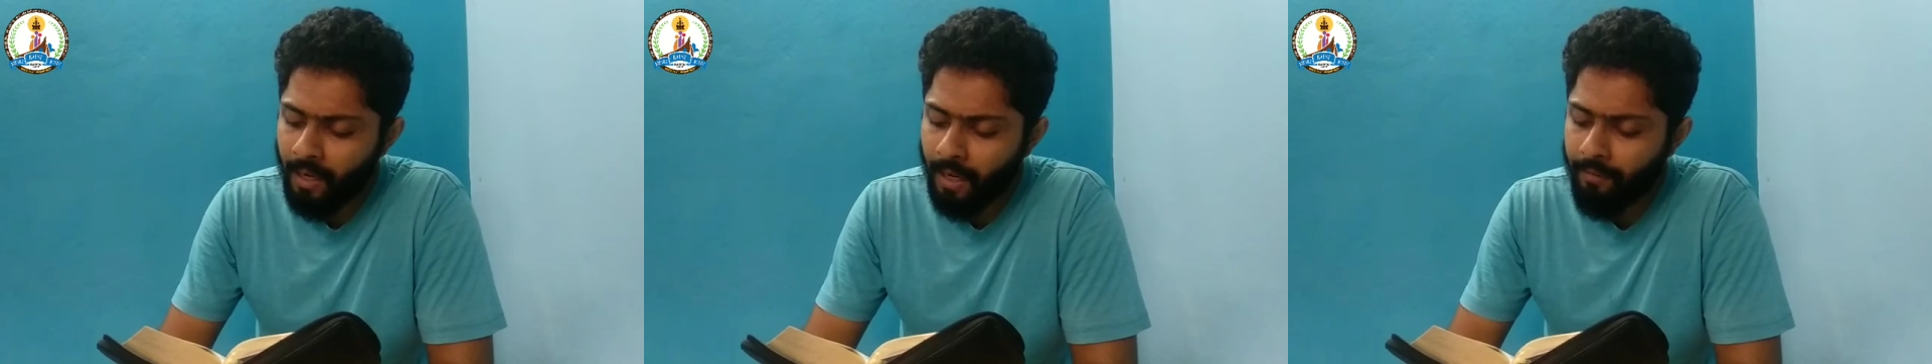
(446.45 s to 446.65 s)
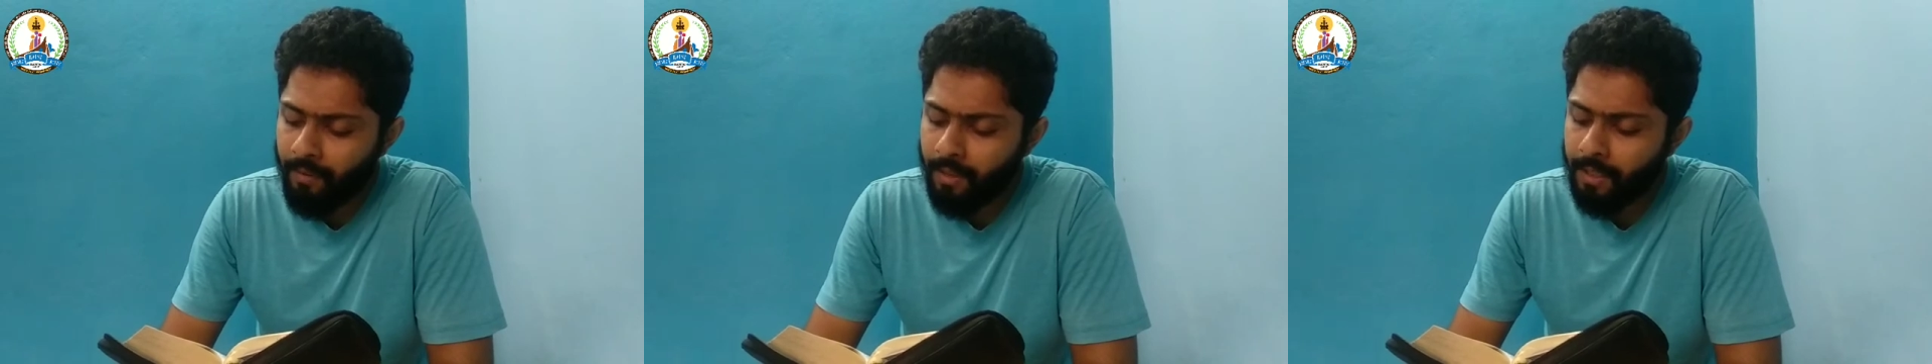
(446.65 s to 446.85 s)

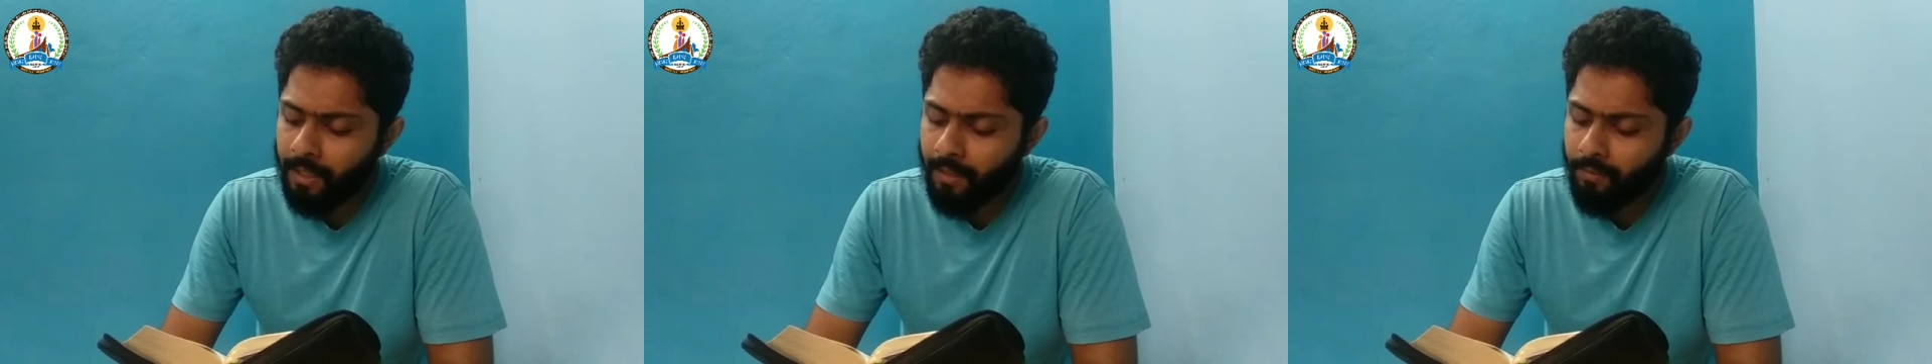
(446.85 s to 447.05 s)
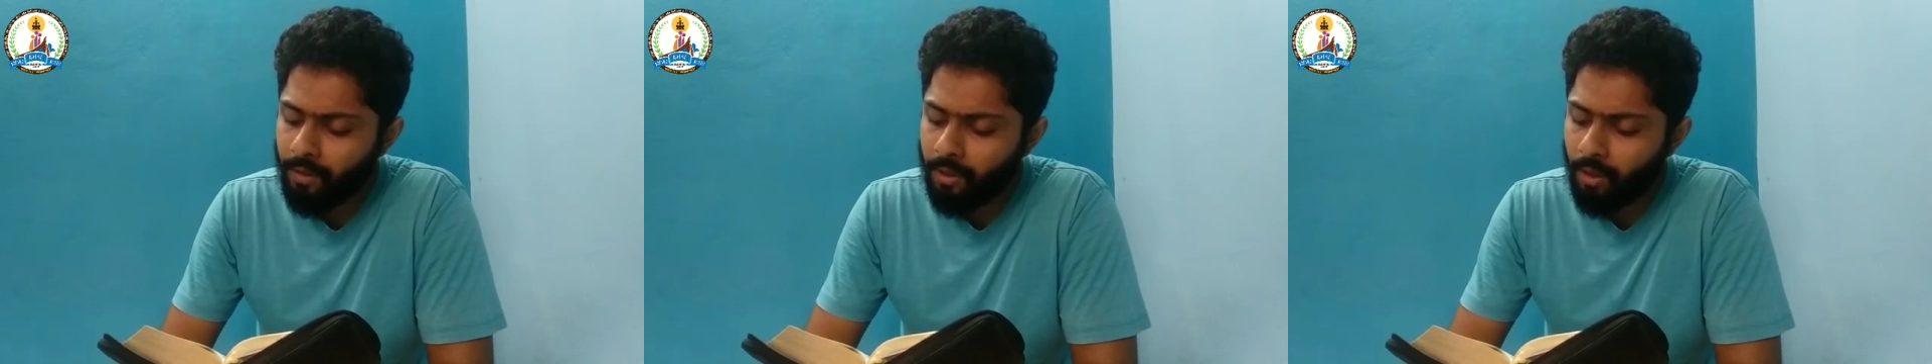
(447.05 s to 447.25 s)
I will
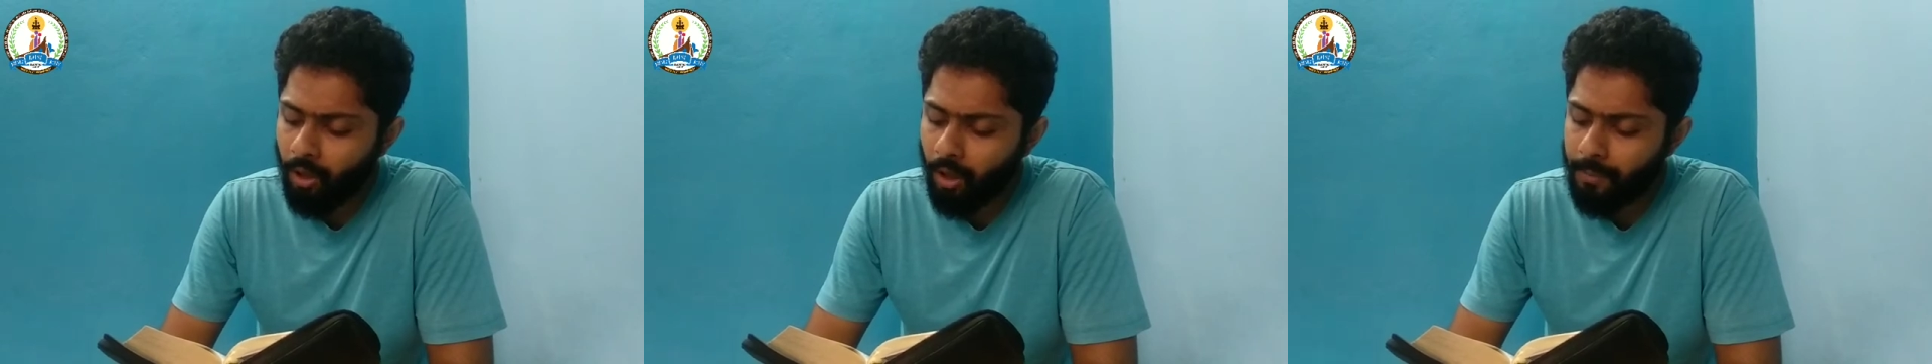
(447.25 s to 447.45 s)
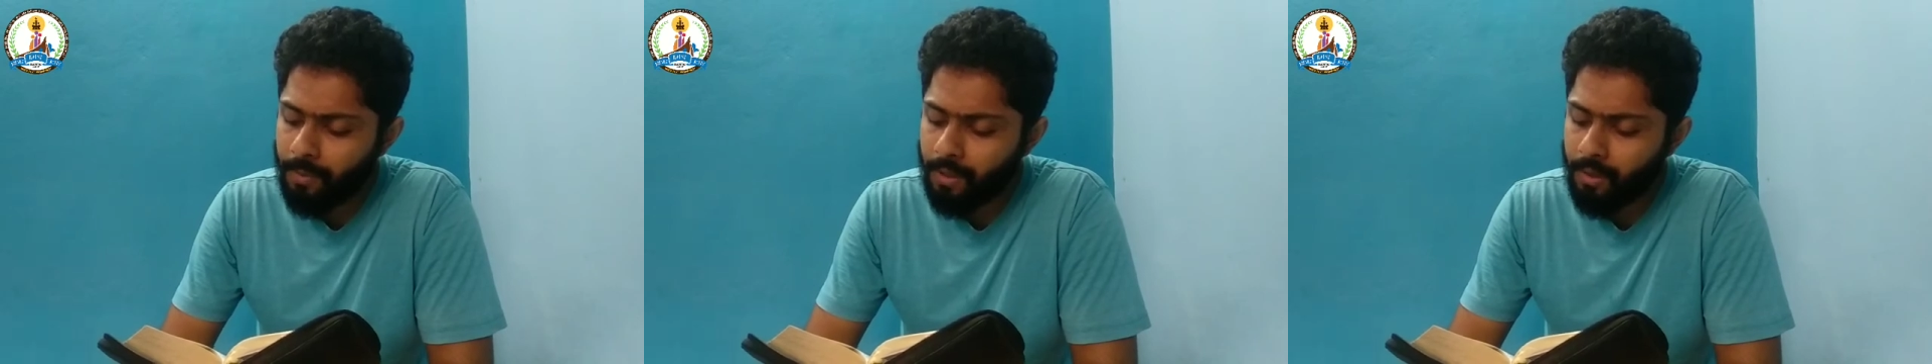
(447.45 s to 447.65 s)
give the
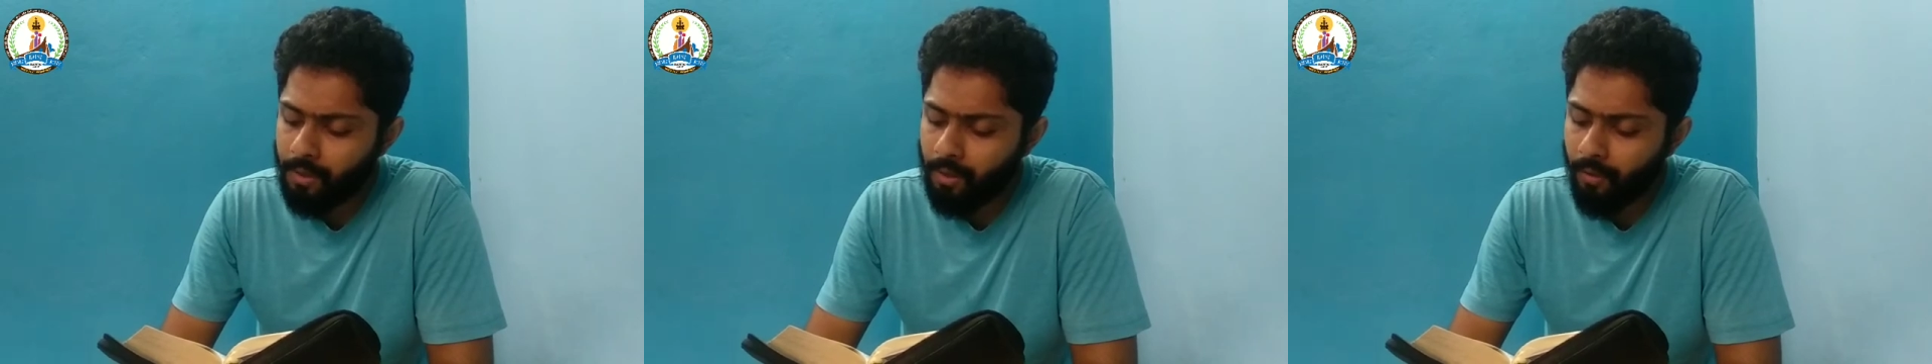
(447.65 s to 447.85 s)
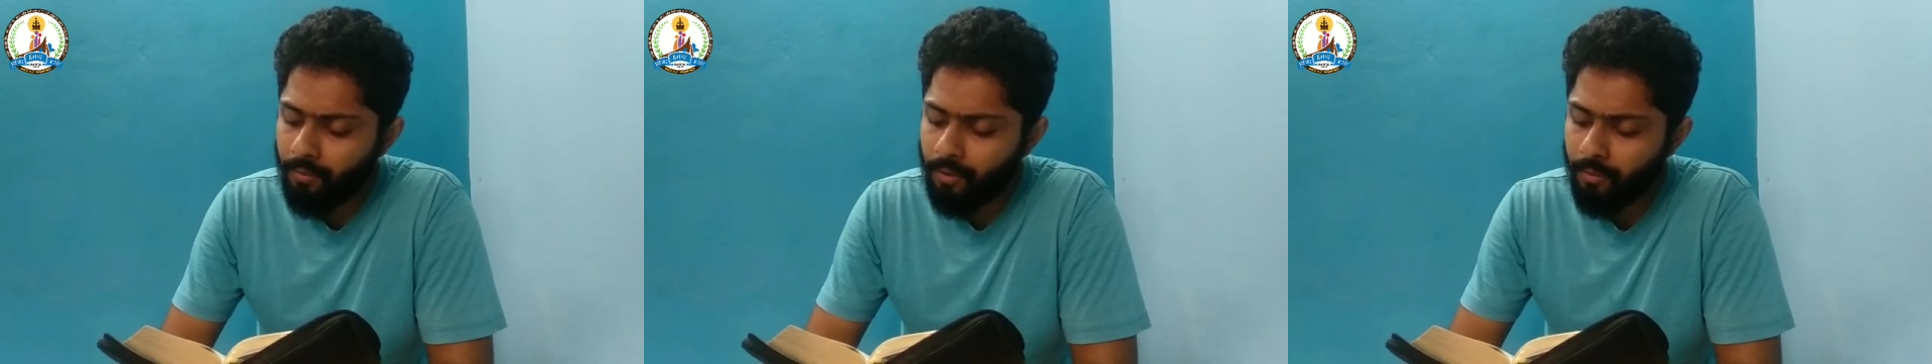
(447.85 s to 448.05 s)
corpses
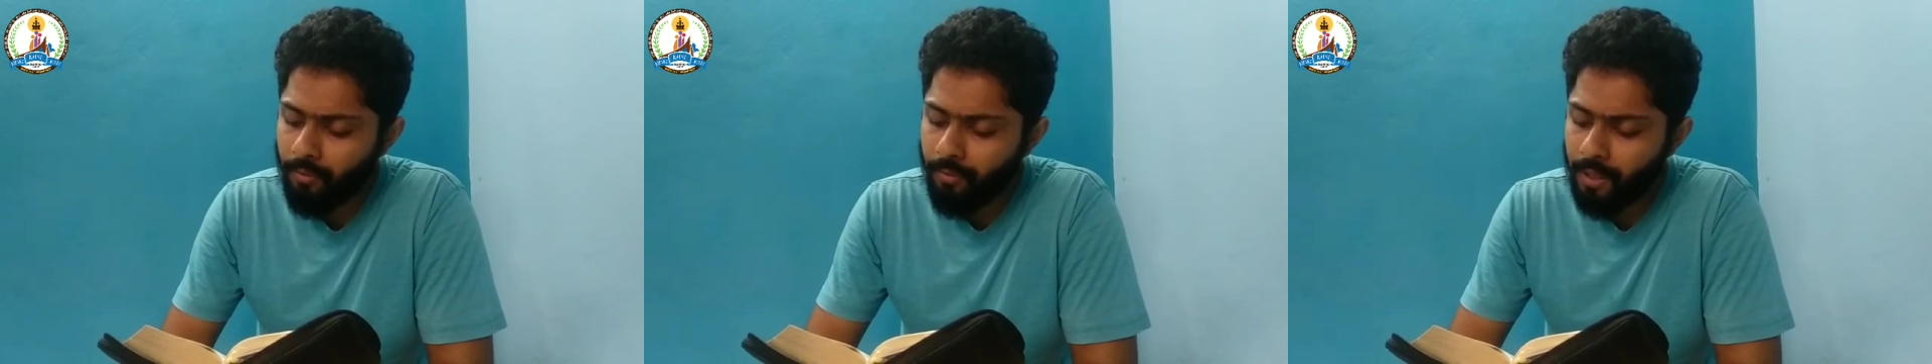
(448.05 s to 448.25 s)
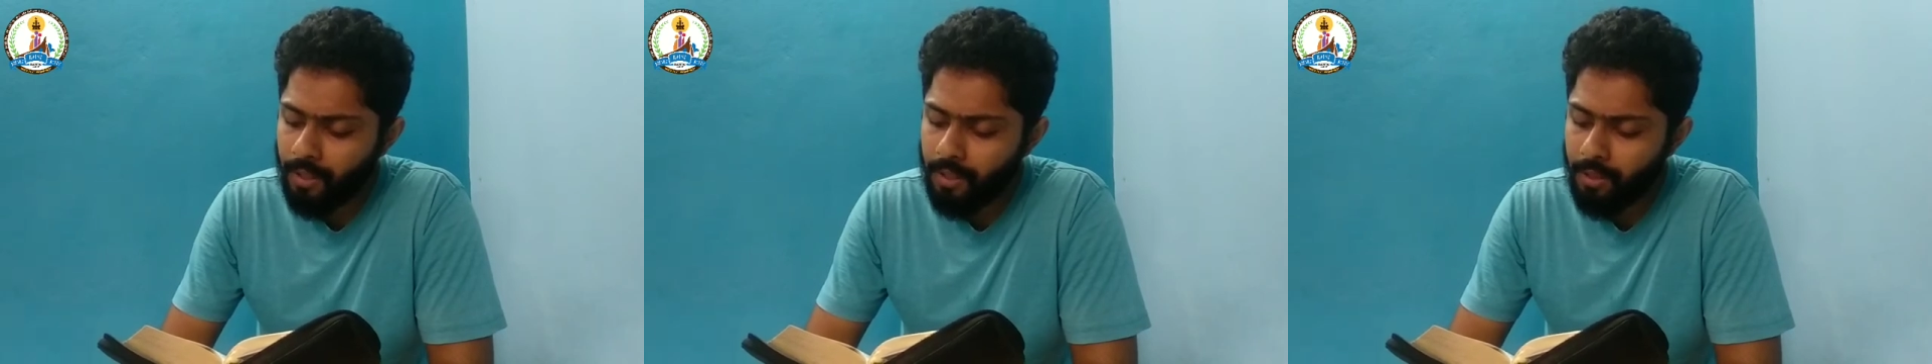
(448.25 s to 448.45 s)
of the
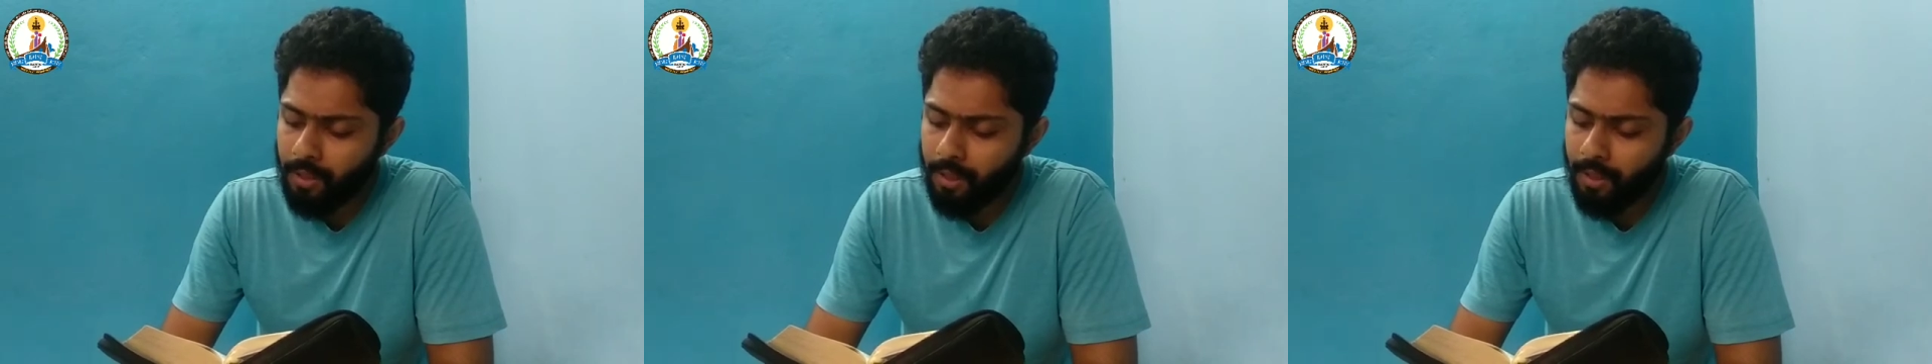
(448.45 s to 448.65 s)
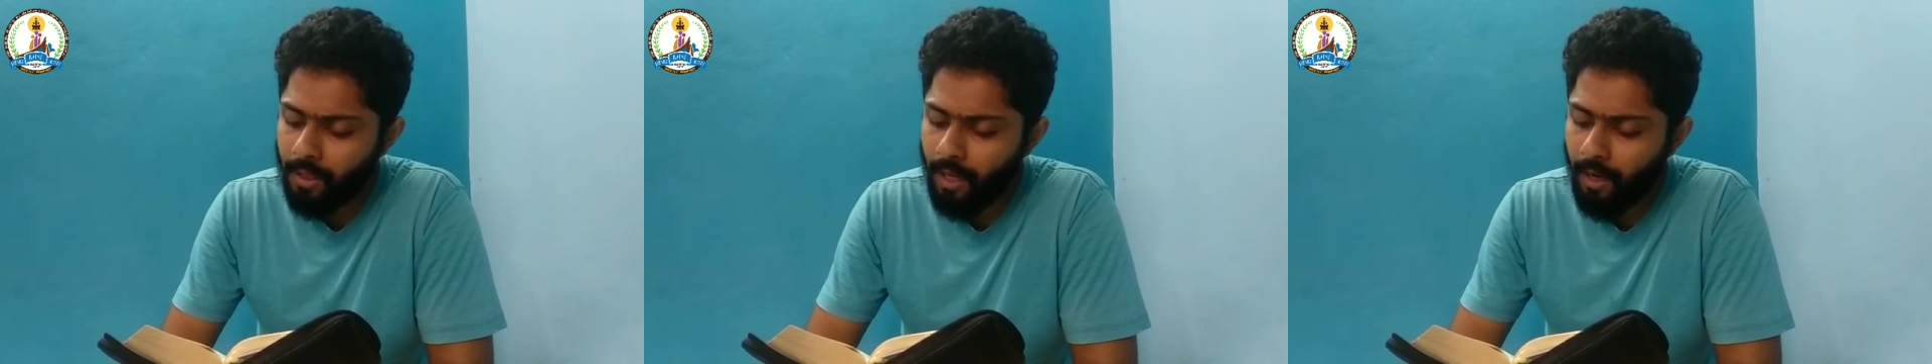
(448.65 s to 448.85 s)

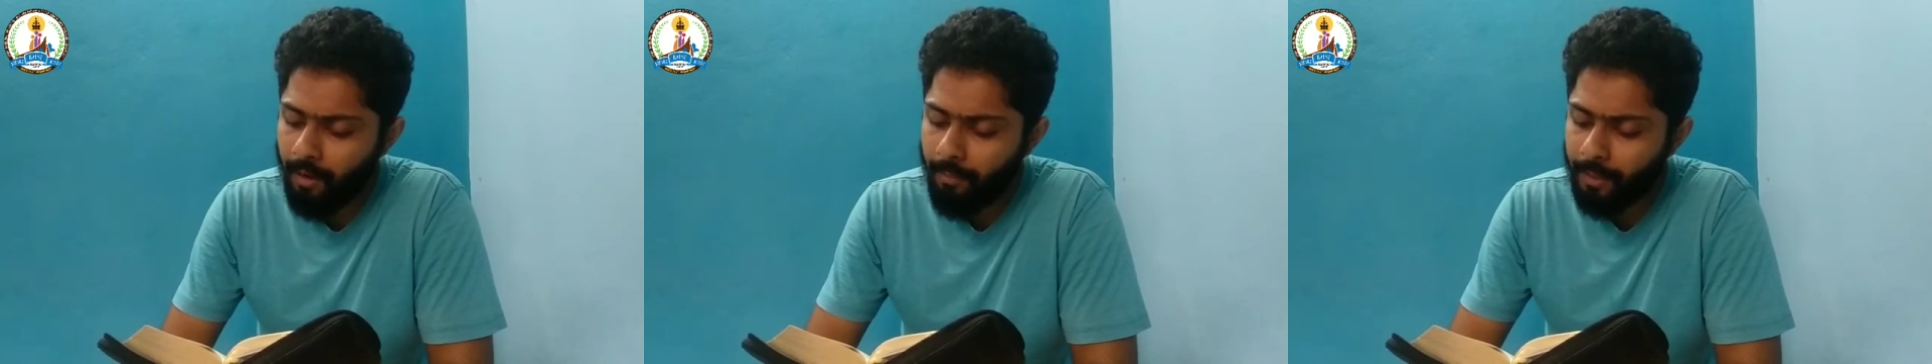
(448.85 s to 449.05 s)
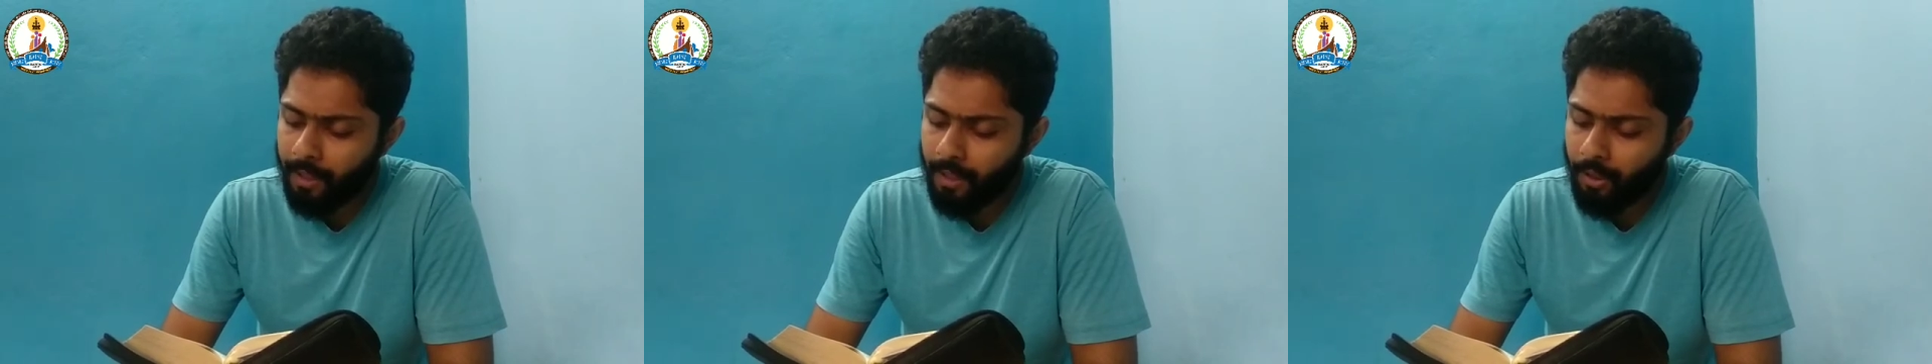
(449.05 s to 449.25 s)
Philistine
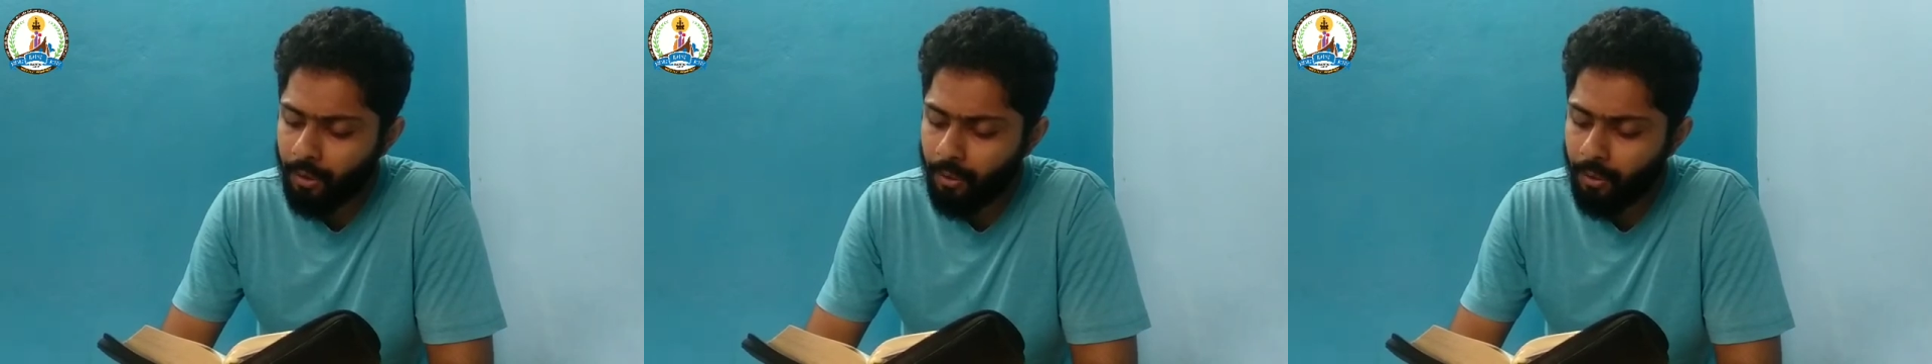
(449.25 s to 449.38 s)
army